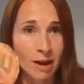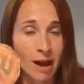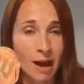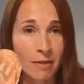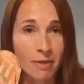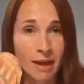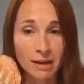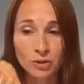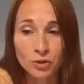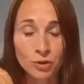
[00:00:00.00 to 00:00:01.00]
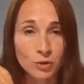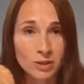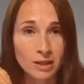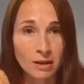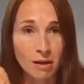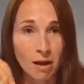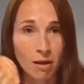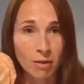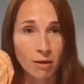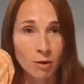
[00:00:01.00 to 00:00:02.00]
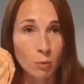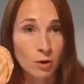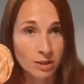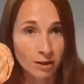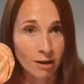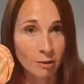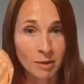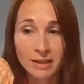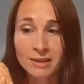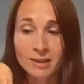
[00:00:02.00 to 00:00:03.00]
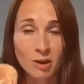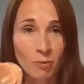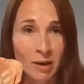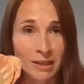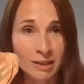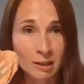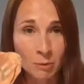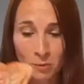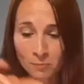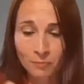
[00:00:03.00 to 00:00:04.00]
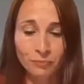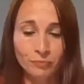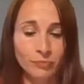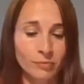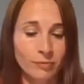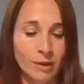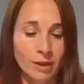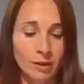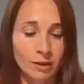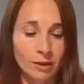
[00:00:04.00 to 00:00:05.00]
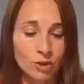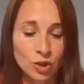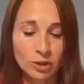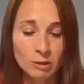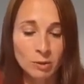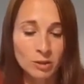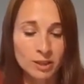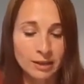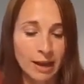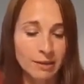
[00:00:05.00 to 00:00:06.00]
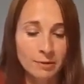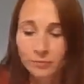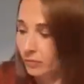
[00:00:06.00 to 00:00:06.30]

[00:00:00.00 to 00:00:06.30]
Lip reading: and then using the watercolour paints, I've painted them on, join them all together,